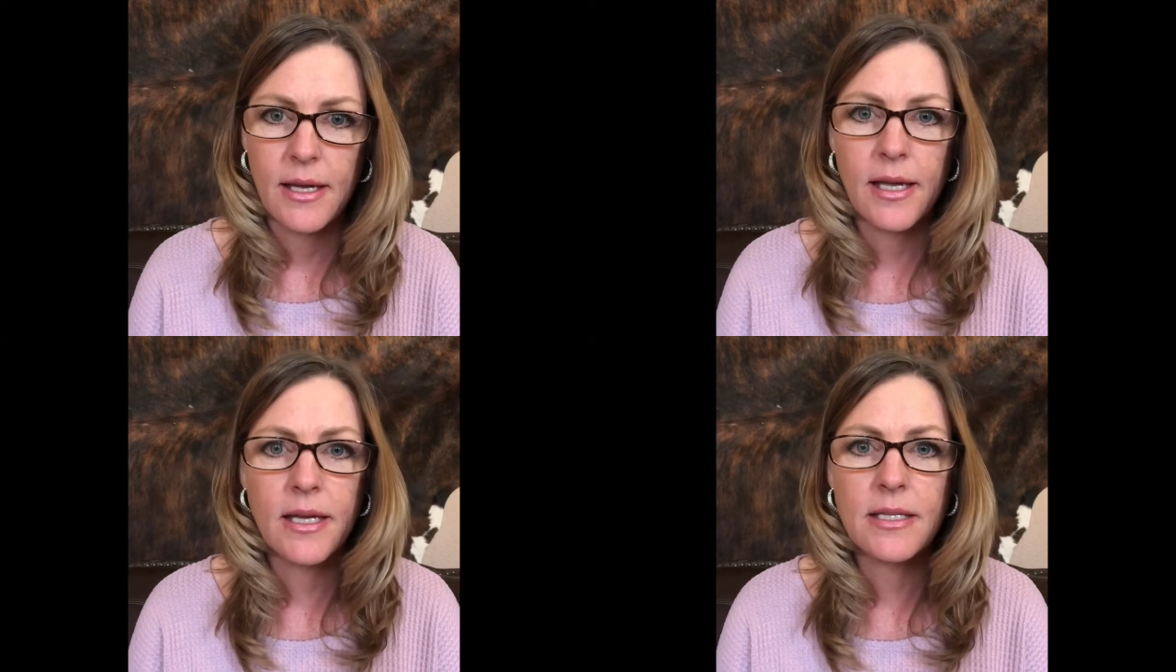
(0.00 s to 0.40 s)

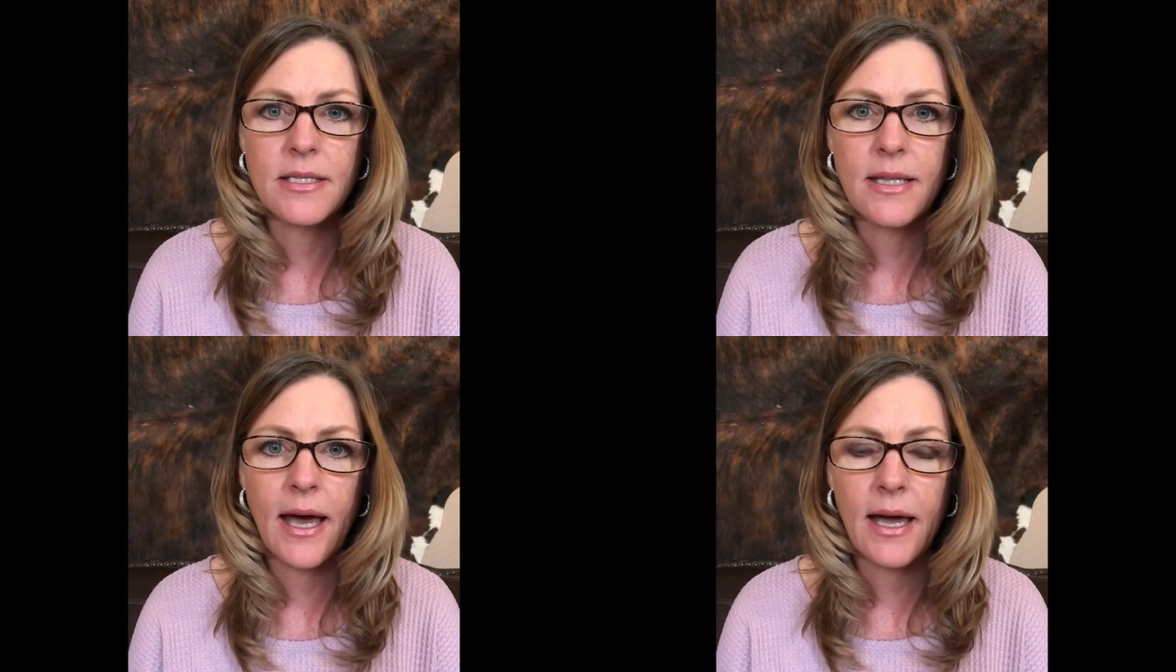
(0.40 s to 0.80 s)

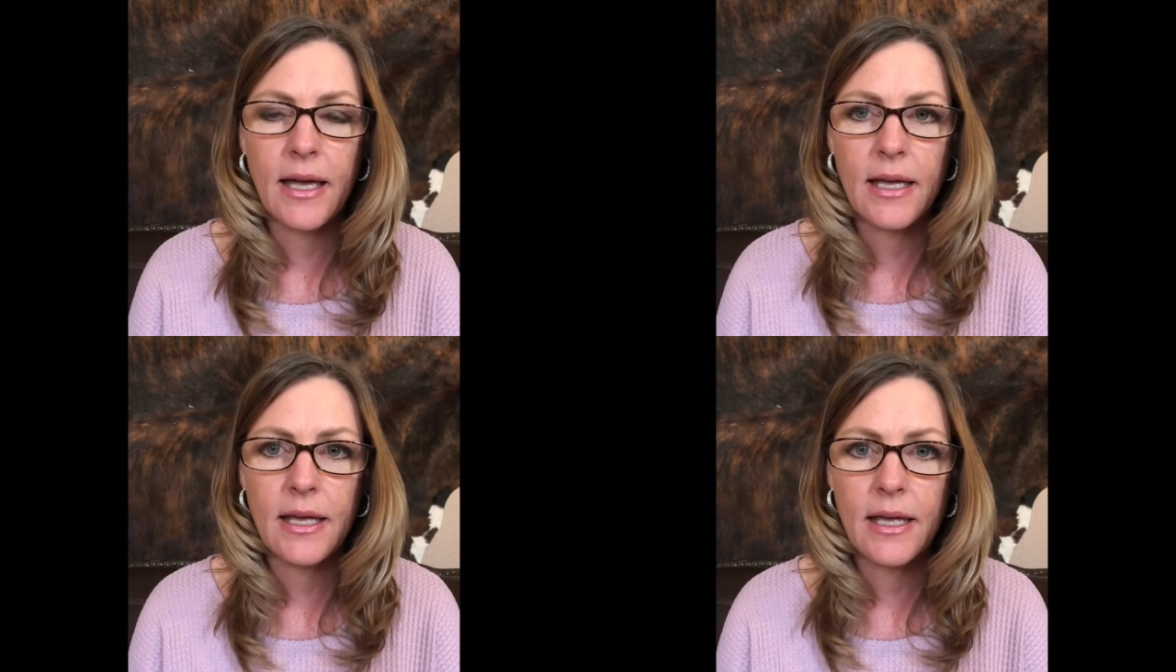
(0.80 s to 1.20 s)
is that
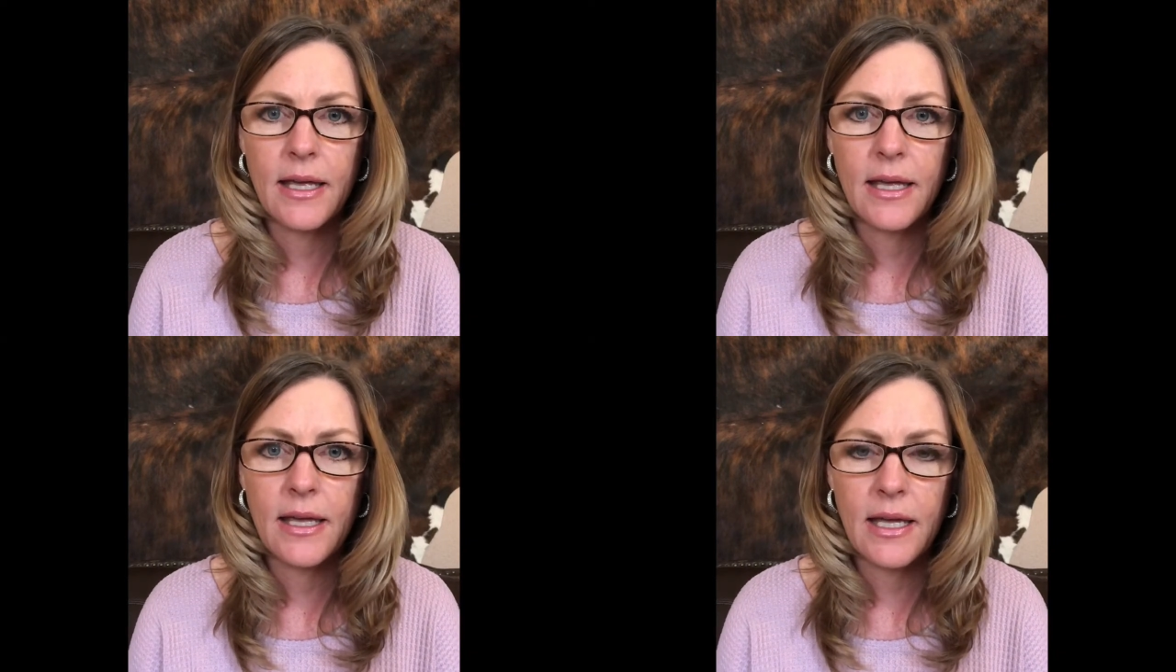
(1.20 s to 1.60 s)

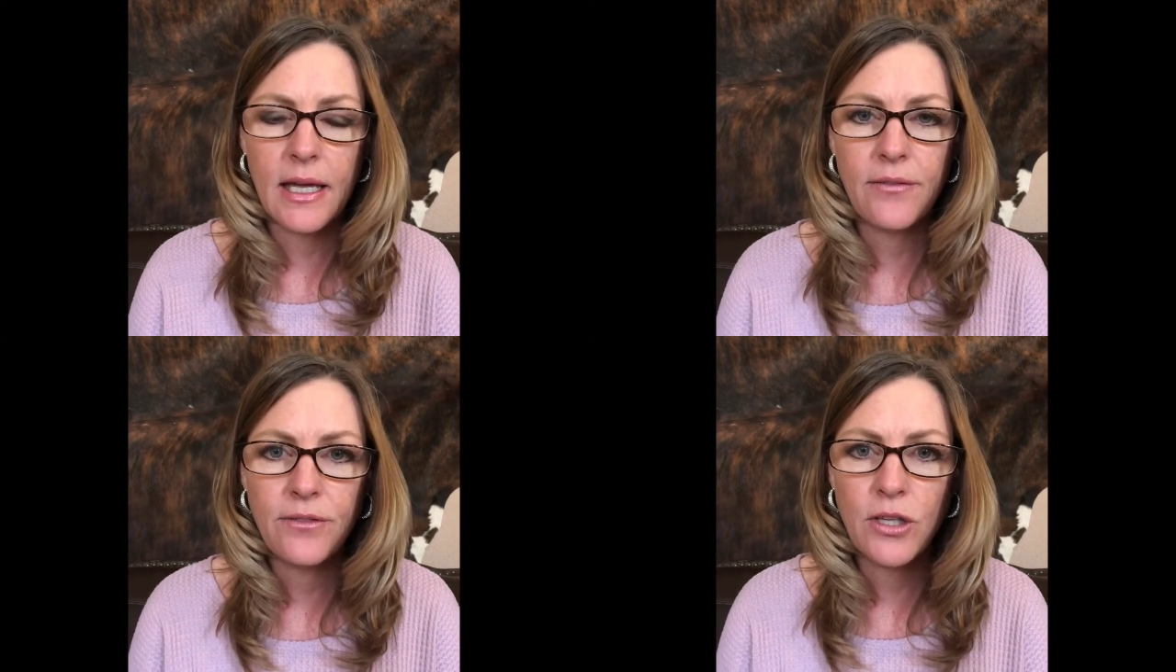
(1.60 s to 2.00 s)

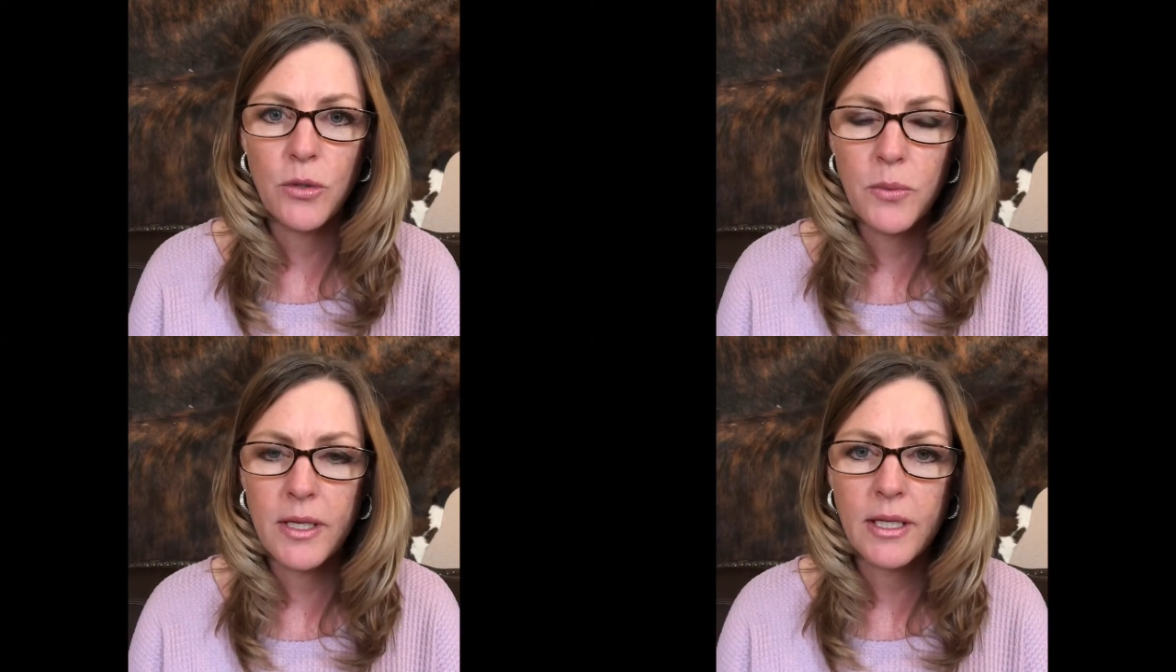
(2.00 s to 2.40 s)
if
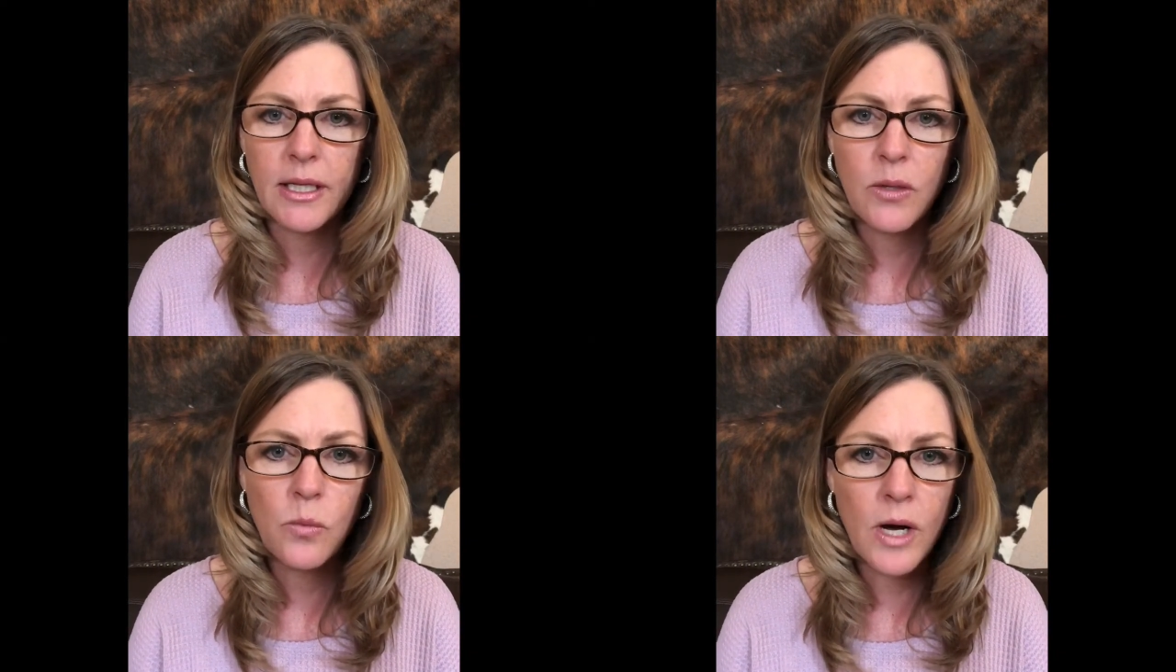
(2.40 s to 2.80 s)
you
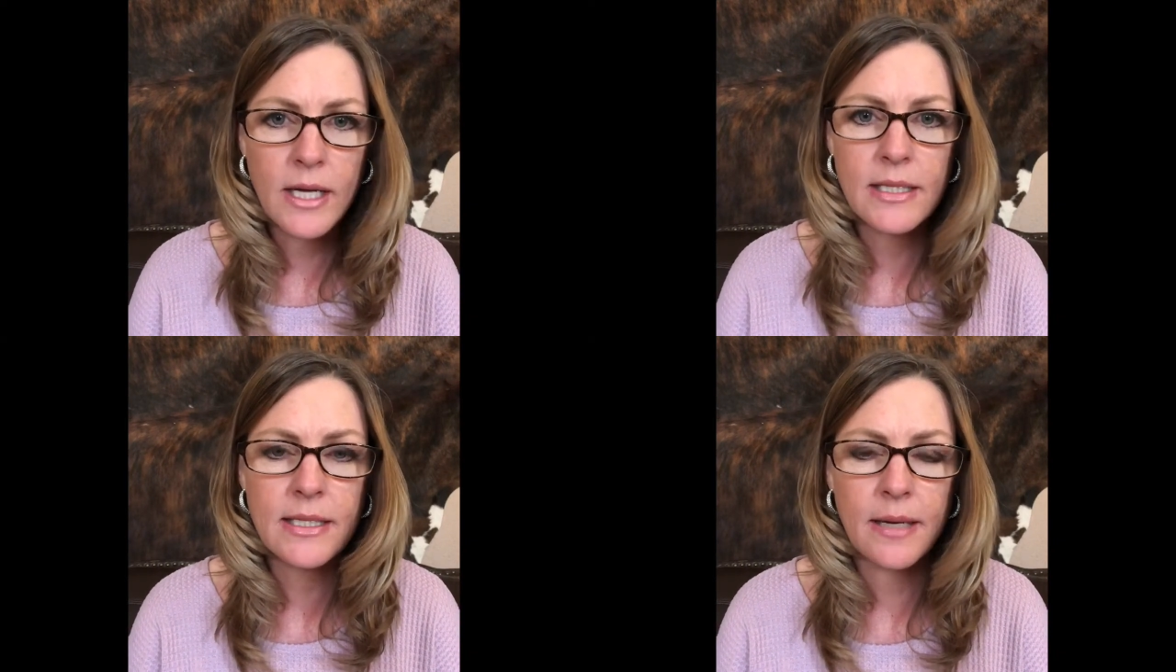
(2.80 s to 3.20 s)
really
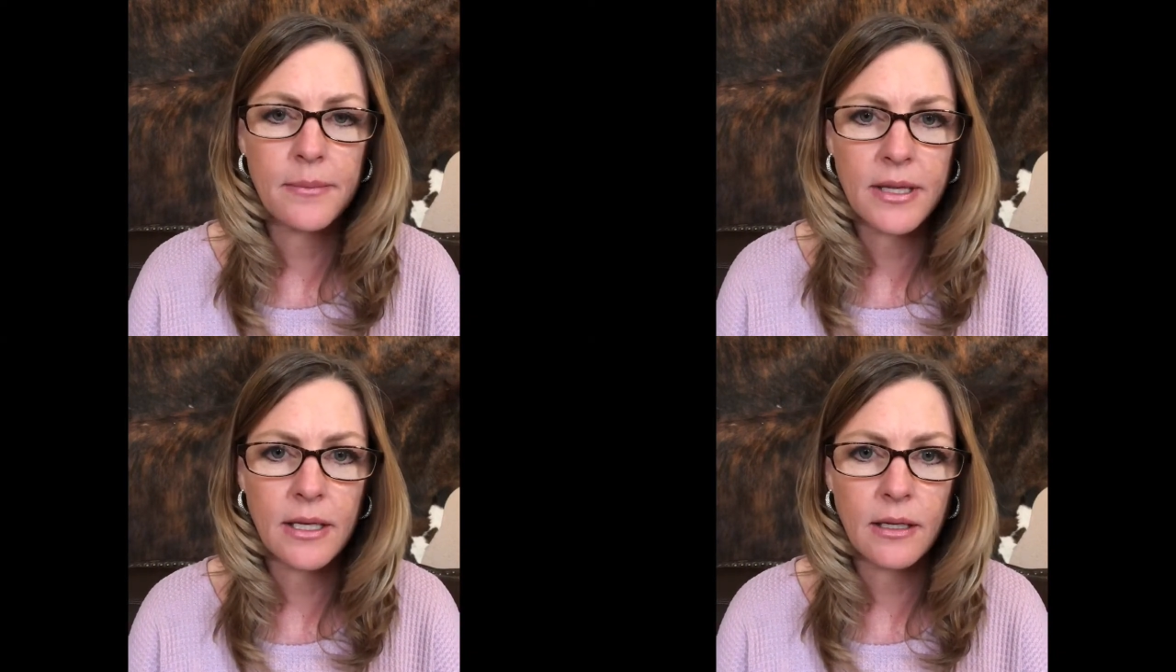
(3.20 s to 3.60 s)
want
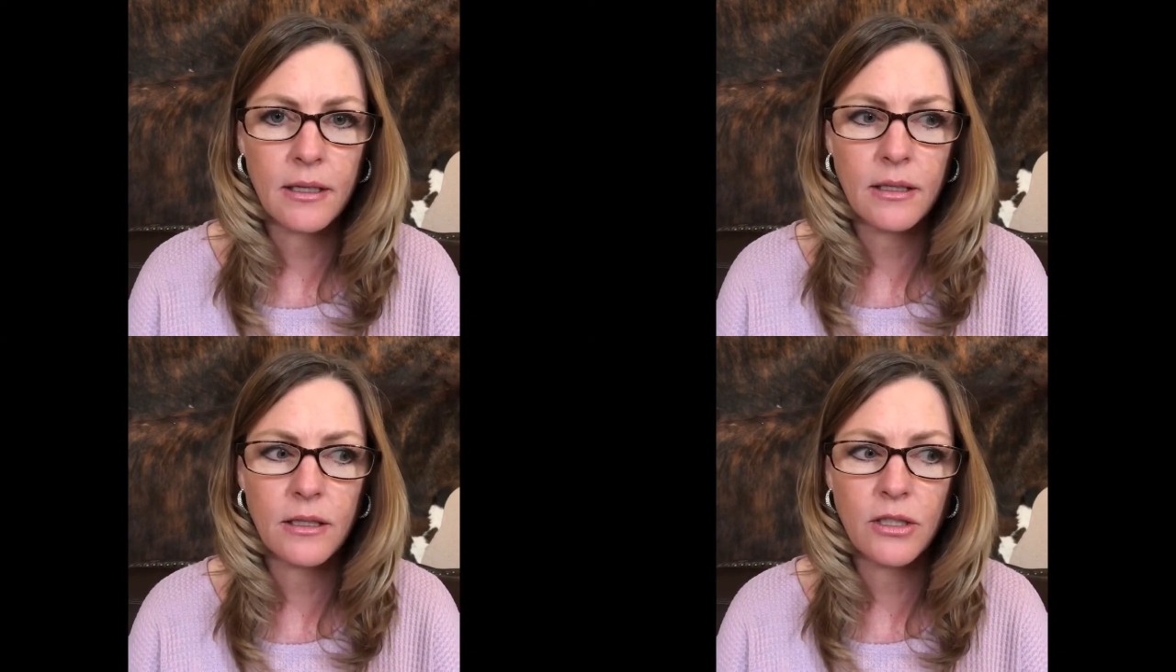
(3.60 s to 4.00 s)
something,